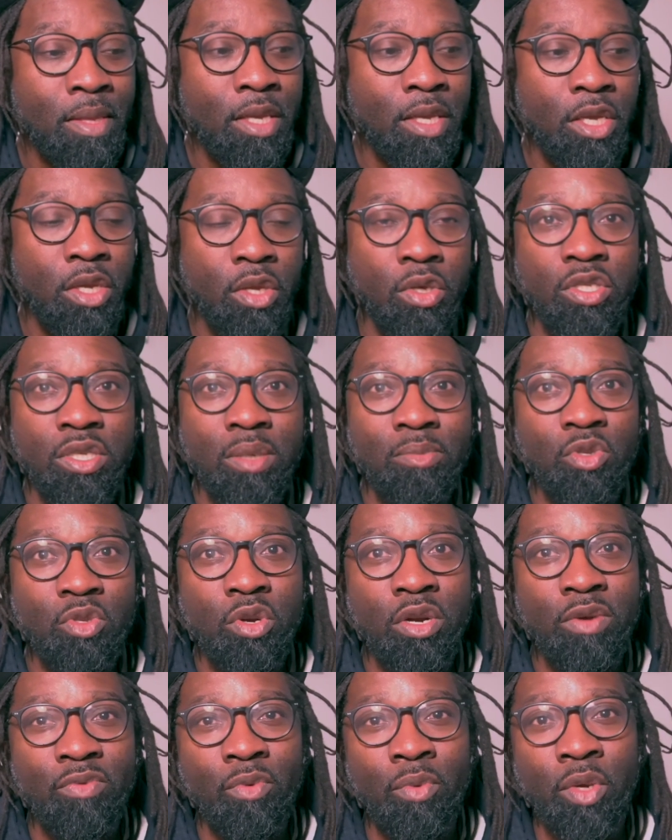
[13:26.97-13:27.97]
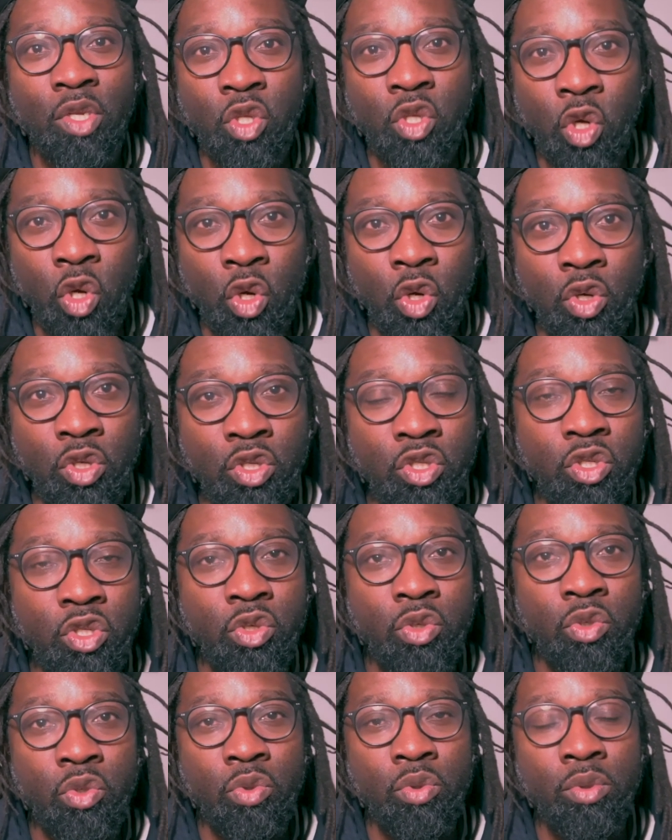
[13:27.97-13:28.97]
you know, some sort of a return
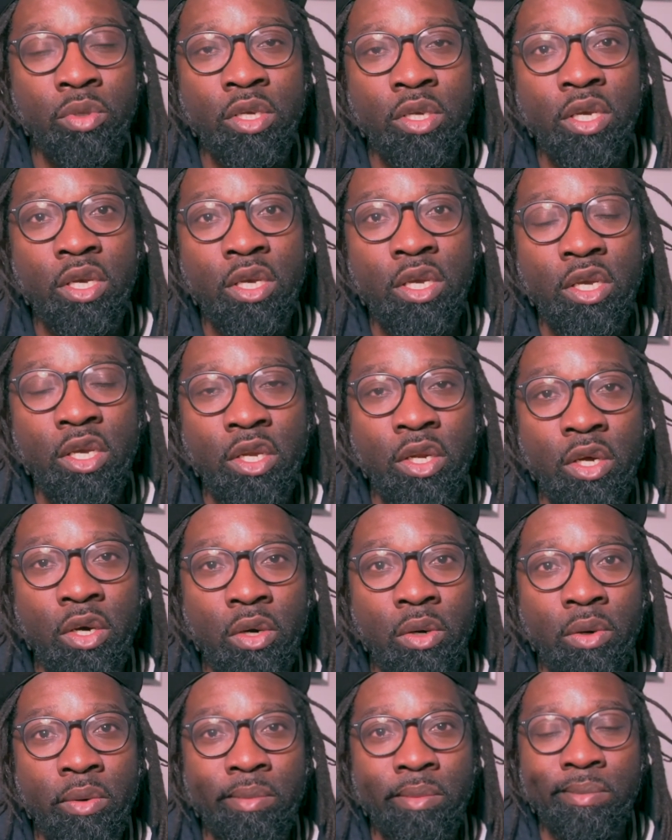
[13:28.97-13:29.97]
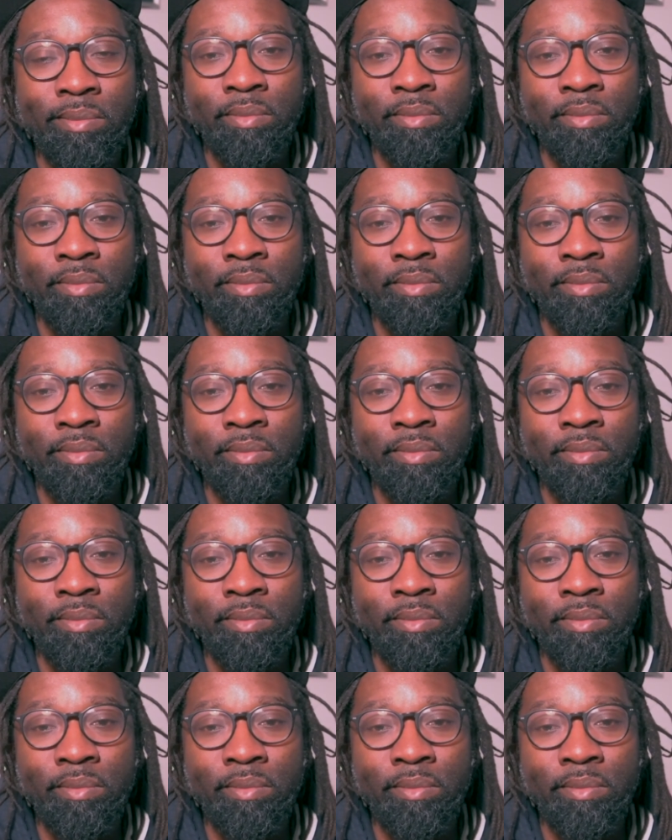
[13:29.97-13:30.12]
to, you know,